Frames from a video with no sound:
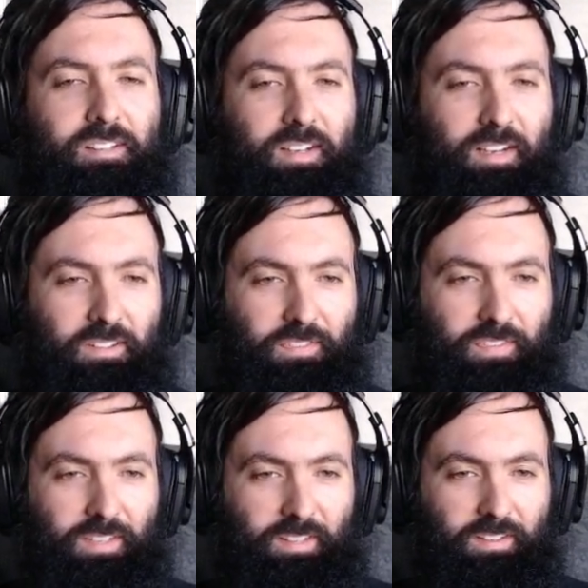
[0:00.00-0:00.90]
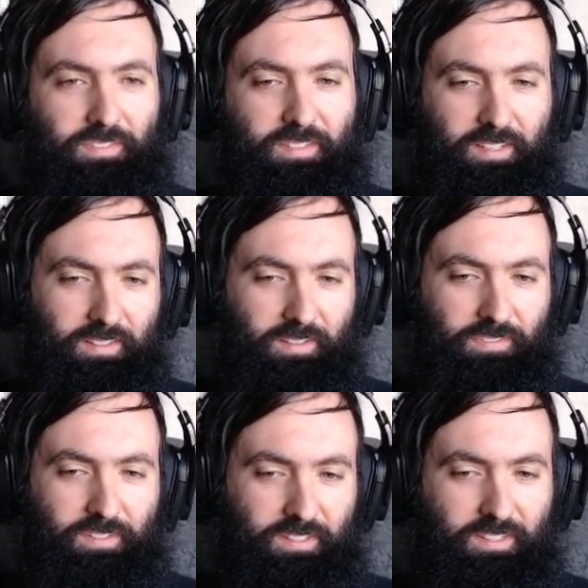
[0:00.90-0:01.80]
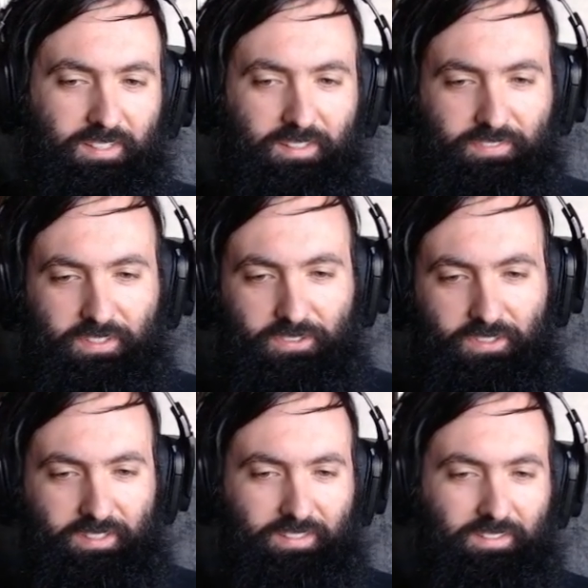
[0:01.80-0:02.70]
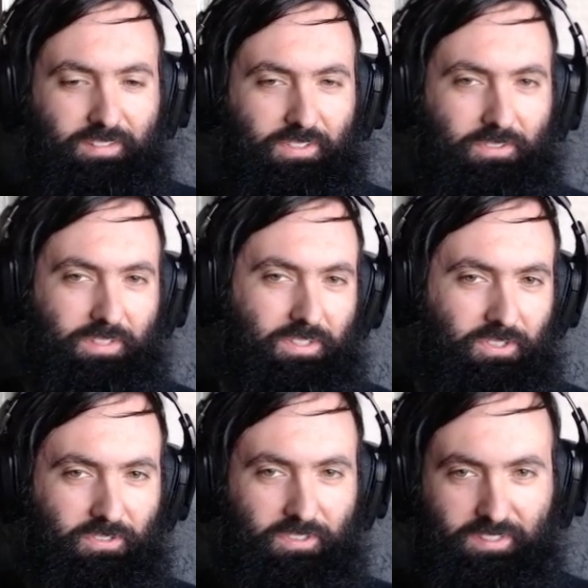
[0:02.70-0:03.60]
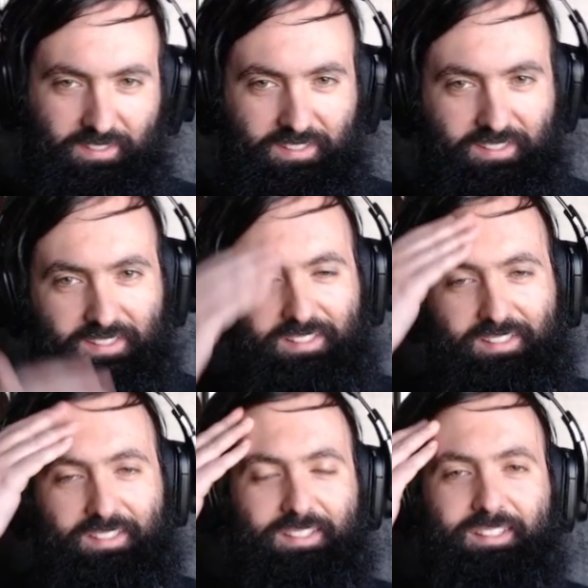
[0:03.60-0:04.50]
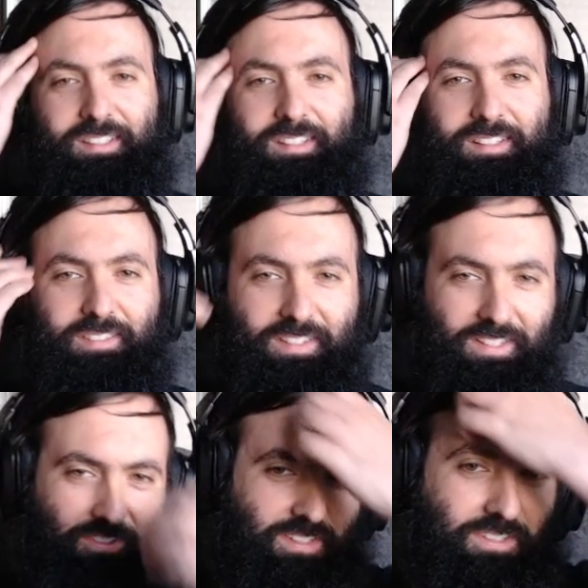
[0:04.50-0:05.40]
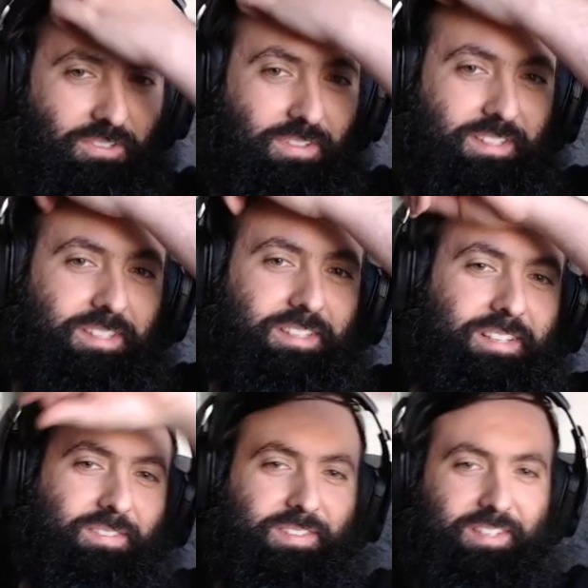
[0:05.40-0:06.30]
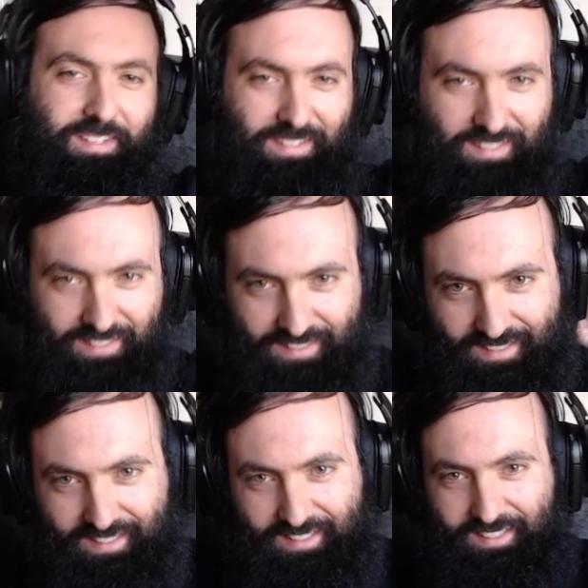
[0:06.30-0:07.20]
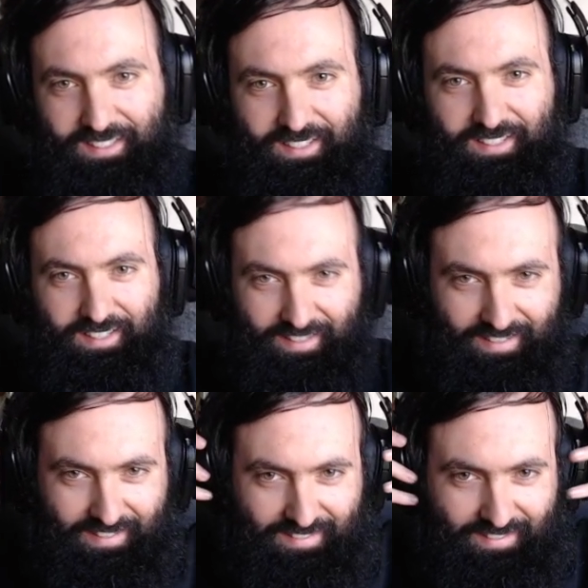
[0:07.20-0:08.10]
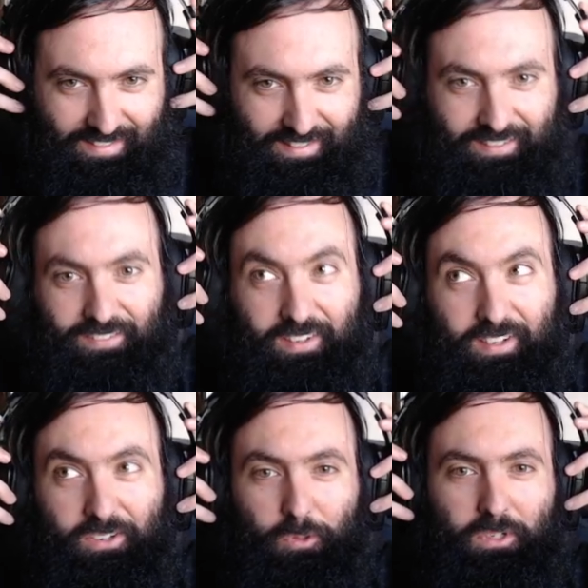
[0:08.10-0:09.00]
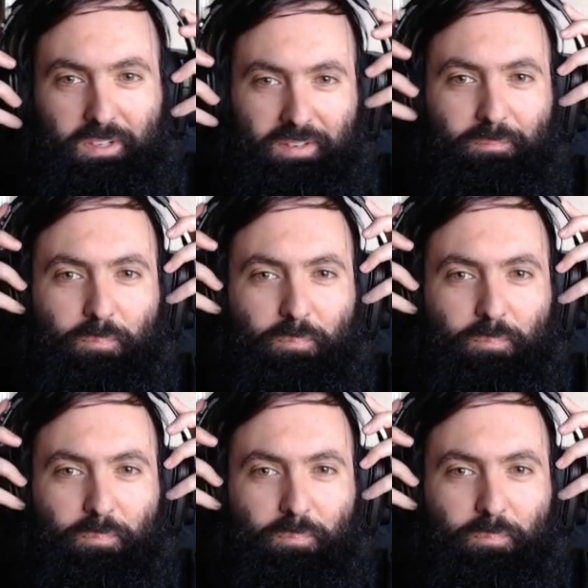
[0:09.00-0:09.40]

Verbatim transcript: I left. I left. I left it. I left it running. I left the record running. Because we're gonna do this attempt here, and that's it. No matter what.